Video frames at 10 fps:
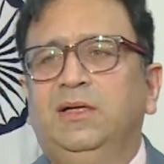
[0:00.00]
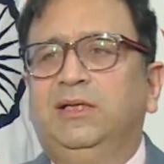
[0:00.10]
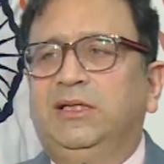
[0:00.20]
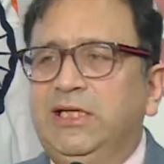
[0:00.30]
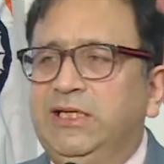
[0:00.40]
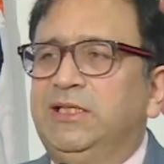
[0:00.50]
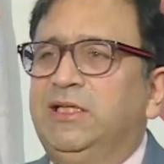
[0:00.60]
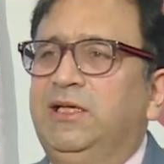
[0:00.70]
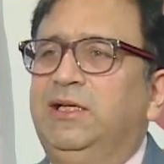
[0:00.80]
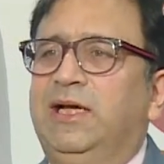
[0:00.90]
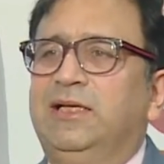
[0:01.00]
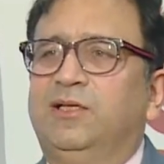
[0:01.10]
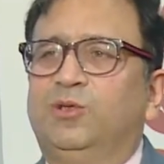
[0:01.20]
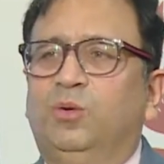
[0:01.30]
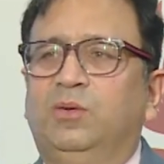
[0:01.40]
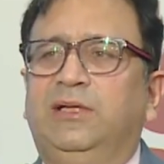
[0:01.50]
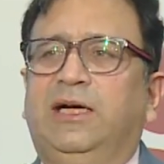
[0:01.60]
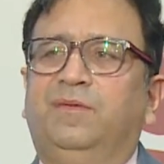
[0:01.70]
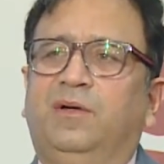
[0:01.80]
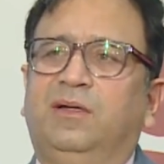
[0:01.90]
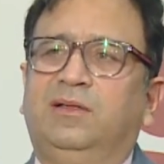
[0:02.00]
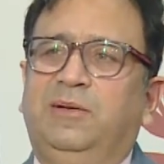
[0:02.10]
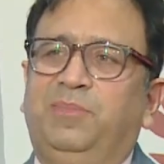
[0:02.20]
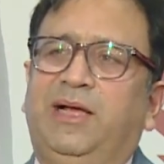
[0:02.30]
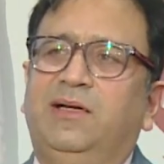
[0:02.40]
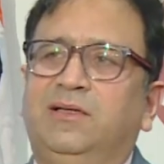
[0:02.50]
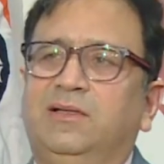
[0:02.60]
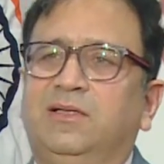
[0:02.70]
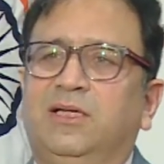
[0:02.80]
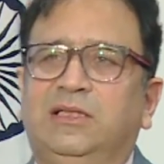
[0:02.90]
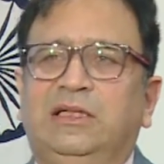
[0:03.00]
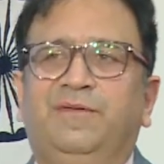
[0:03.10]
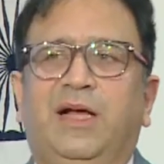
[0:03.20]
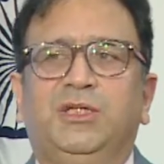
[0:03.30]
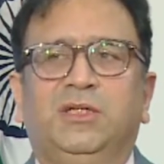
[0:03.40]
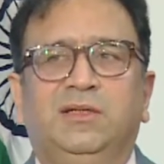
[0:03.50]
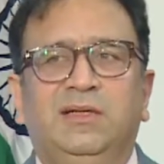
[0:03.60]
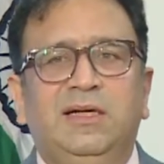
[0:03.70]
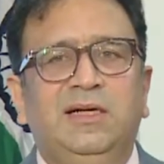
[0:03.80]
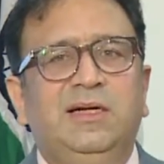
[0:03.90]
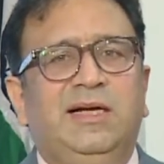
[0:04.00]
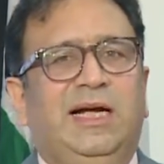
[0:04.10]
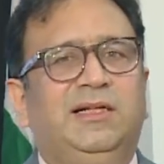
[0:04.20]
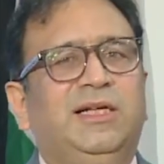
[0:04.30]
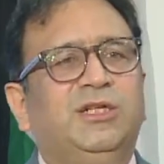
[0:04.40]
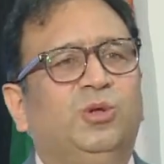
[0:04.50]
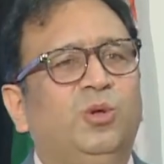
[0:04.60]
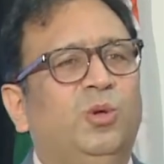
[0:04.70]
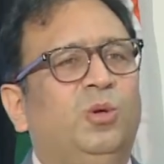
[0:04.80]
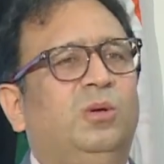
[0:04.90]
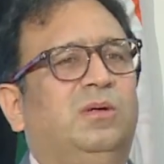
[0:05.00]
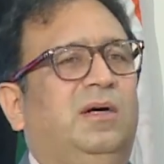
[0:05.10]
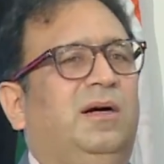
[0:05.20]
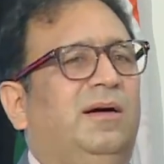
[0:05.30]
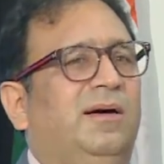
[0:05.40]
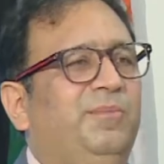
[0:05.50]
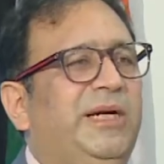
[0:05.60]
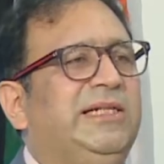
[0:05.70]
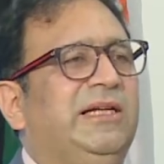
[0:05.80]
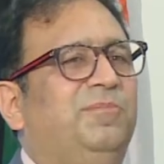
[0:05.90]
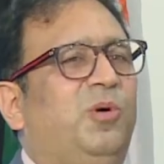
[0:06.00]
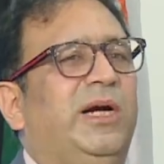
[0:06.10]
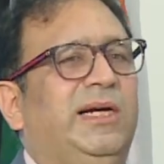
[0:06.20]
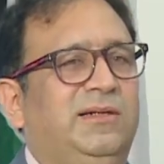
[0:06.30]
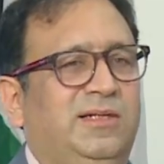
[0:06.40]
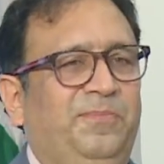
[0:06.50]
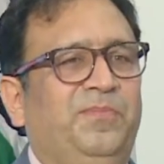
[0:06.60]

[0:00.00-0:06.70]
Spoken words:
The DTC has its own network; they plan it in a certain fashion, and there is no meeting point.